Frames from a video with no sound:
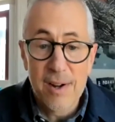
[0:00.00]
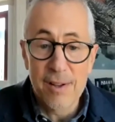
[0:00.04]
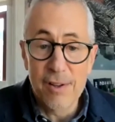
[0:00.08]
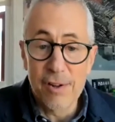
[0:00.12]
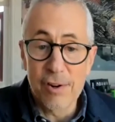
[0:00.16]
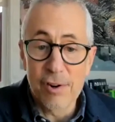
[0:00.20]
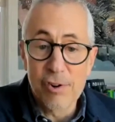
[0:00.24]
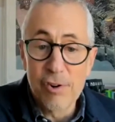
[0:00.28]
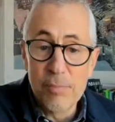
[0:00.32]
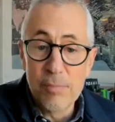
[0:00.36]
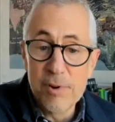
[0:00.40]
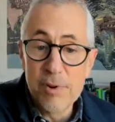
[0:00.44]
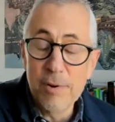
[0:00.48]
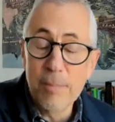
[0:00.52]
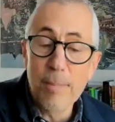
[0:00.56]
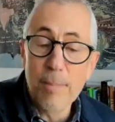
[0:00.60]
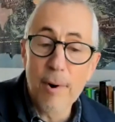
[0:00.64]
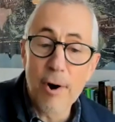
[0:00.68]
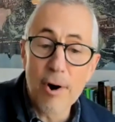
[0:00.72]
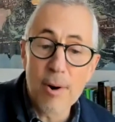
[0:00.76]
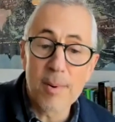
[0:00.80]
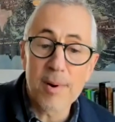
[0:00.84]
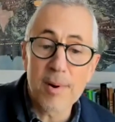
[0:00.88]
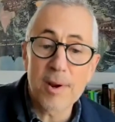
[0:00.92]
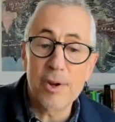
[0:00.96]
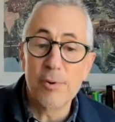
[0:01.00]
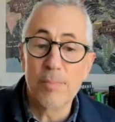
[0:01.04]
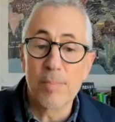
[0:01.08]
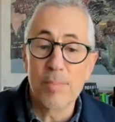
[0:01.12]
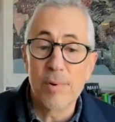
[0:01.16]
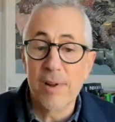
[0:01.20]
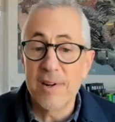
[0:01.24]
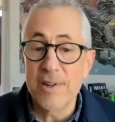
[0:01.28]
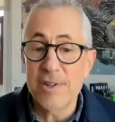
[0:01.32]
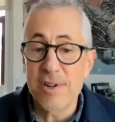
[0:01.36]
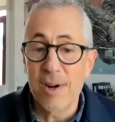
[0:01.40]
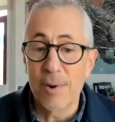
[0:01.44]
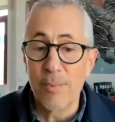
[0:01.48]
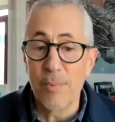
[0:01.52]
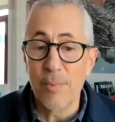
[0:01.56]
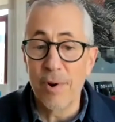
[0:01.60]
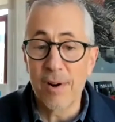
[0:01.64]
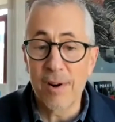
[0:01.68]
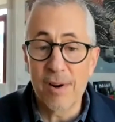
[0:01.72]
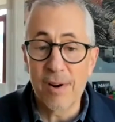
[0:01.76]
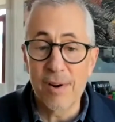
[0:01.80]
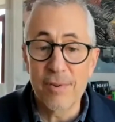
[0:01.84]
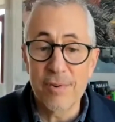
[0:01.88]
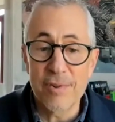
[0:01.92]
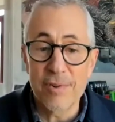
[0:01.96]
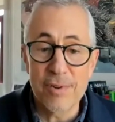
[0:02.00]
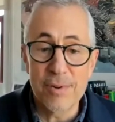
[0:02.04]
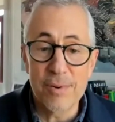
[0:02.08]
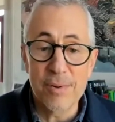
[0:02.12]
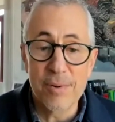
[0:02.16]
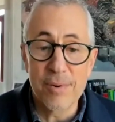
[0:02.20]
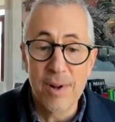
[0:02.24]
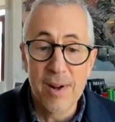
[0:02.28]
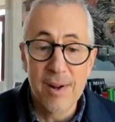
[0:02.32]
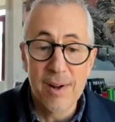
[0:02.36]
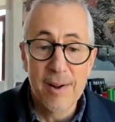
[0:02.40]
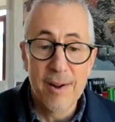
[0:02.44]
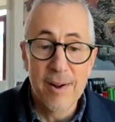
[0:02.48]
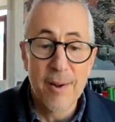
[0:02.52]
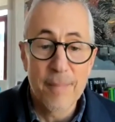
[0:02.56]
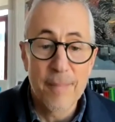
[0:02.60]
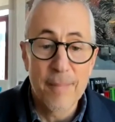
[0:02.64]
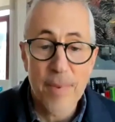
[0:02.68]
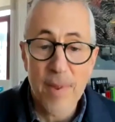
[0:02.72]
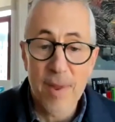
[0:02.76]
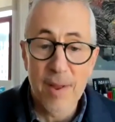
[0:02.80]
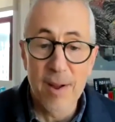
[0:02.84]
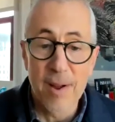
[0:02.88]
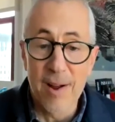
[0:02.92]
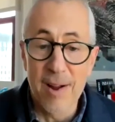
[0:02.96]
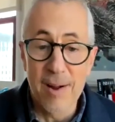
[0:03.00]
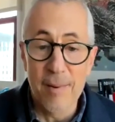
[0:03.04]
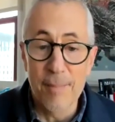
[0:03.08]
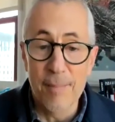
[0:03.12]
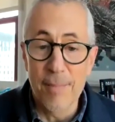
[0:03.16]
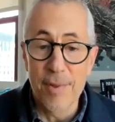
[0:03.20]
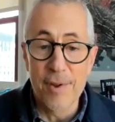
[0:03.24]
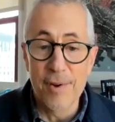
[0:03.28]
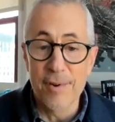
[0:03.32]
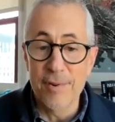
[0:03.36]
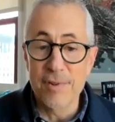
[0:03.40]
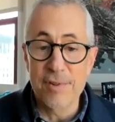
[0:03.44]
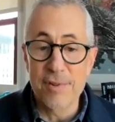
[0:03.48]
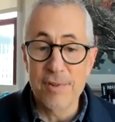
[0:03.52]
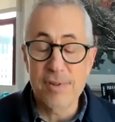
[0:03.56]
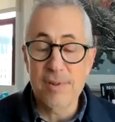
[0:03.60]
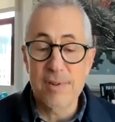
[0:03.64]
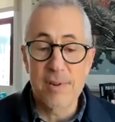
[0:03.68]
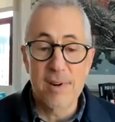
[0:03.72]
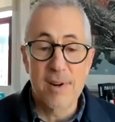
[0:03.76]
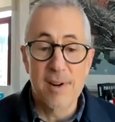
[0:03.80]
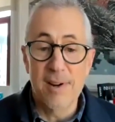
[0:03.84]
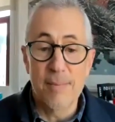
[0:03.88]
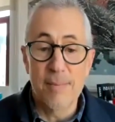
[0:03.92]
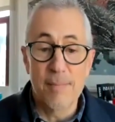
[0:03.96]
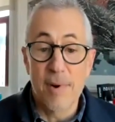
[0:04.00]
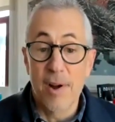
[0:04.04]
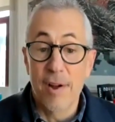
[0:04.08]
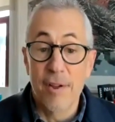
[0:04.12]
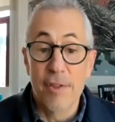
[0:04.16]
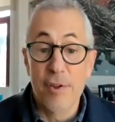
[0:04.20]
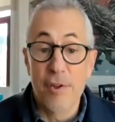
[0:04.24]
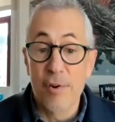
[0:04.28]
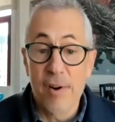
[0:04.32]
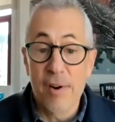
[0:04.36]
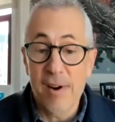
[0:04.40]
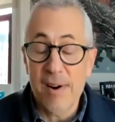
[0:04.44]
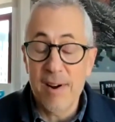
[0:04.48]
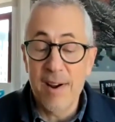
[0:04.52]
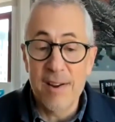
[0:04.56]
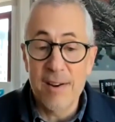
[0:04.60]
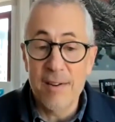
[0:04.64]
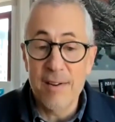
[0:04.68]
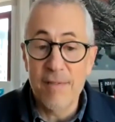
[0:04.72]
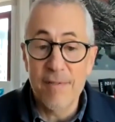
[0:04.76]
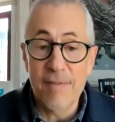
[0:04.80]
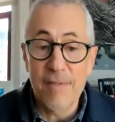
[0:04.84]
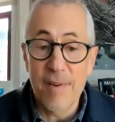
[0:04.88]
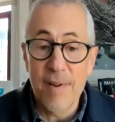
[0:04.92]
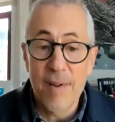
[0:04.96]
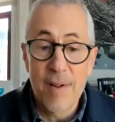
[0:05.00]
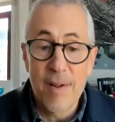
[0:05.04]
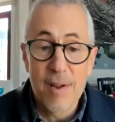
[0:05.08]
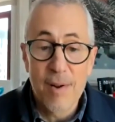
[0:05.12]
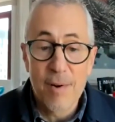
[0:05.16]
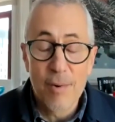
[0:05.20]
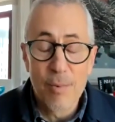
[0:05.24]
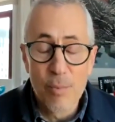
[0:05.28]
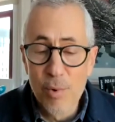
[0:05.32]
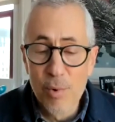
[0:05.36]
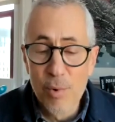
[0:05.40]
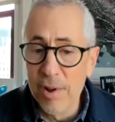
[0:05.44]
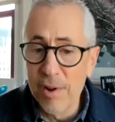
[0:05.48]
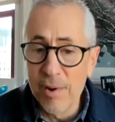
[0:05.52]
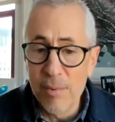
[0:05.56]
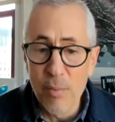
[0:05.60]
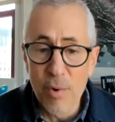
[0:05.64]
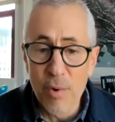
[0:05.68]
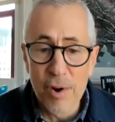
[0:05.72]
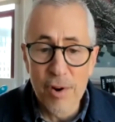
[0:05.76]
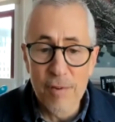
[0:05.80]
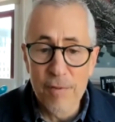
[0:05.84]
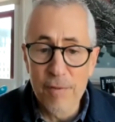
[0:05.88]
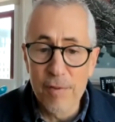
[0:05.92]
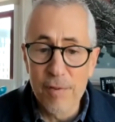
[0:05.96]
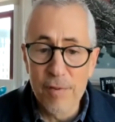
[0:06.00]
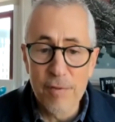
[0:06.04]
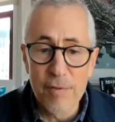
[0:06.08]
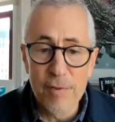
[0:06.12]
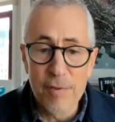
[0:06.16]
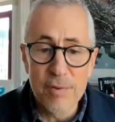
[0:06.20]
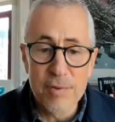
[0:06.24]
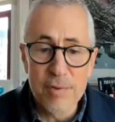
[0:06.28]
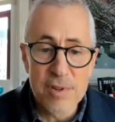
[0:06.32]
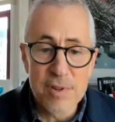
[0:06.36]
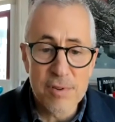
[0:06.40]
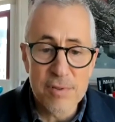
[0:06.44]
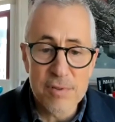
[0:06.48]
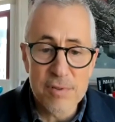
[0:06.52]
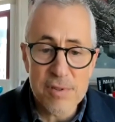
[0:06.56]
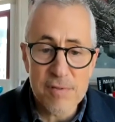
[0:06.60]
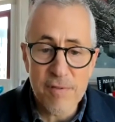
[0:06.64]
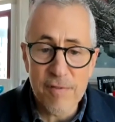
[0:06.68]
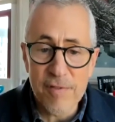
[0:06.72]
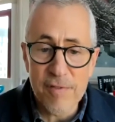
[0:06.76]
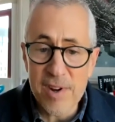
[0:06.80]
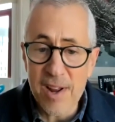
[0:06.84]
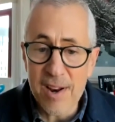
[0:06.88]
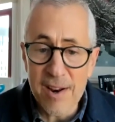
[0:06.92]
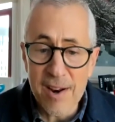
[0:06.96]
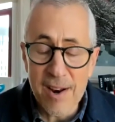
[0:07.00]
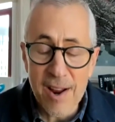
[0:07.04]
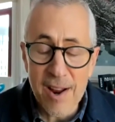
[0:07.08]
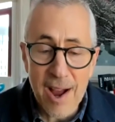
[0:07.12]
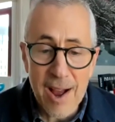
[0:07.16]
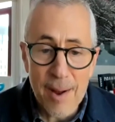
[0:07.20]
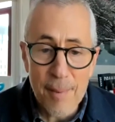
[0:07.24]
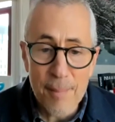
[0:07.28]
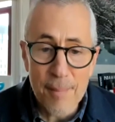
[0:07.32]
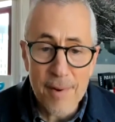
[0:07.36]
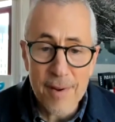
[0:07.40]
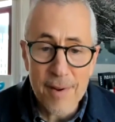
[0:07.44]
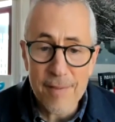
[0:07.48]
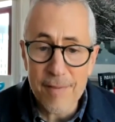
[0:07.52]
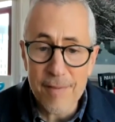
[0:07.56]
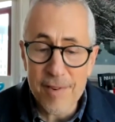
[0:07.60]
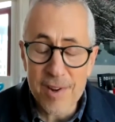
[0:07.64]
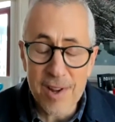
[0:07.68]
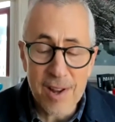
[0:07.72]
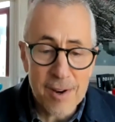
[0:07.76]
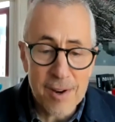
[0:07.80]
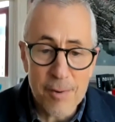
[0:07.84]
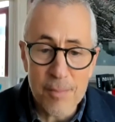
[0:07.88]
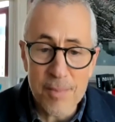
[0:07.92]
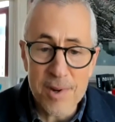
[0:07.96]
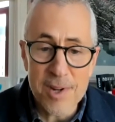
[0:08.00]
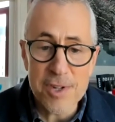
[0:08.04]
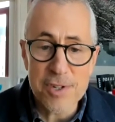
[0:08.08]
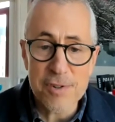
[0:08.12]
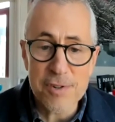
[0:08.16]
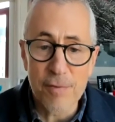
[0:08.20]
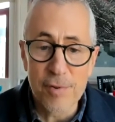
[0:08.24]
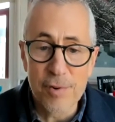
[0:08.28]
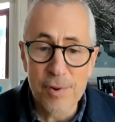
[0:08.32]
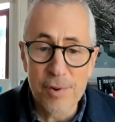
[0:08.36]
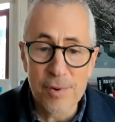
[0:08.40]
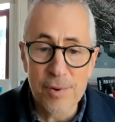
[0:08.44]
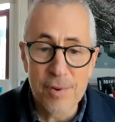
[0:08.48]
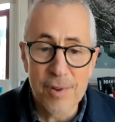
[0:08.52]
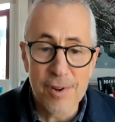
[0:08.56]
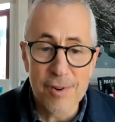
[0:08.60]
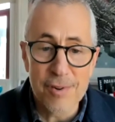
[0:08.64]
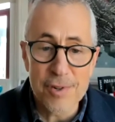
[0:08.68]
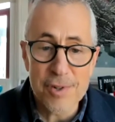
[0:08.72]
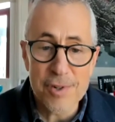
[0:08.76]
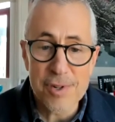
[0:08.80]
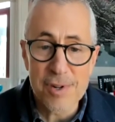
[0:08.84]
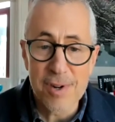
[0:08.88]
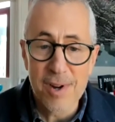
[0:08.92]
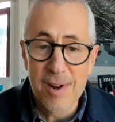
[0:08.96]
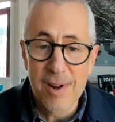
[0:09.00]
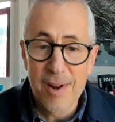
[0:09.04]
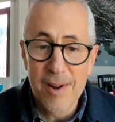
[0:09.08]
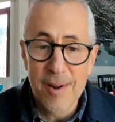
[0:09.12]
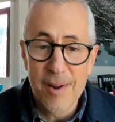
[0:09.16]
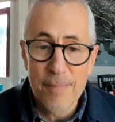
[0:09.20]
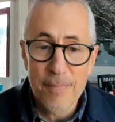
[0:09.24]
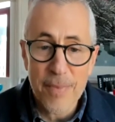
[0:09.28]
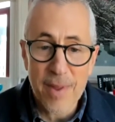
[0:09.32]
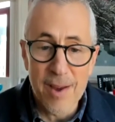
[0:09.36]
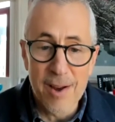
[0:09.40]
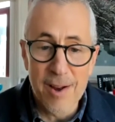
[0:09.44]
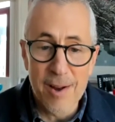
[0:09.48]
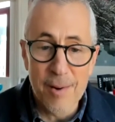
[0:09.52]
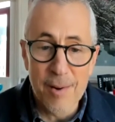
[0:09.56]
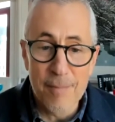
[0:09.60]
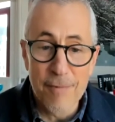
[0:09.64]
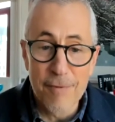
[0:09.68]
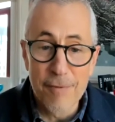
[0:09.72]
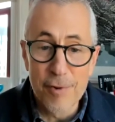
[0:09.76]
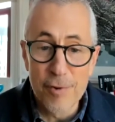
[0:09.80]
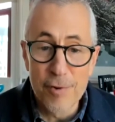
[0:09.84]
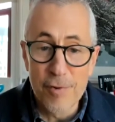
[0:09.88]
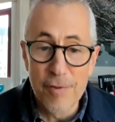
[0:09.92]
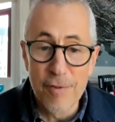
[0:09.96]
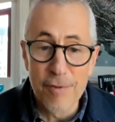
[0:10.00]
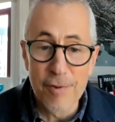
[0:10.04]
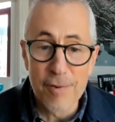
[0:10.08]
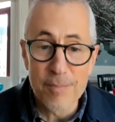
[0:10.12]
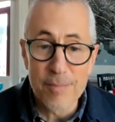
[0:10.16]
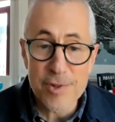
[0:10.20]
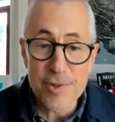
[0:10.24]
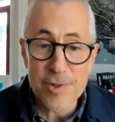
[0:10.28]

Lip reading: There could be a barbecue place I want to go to. There's other kind of really wonderful foods. There's Vietnamese food. There's food from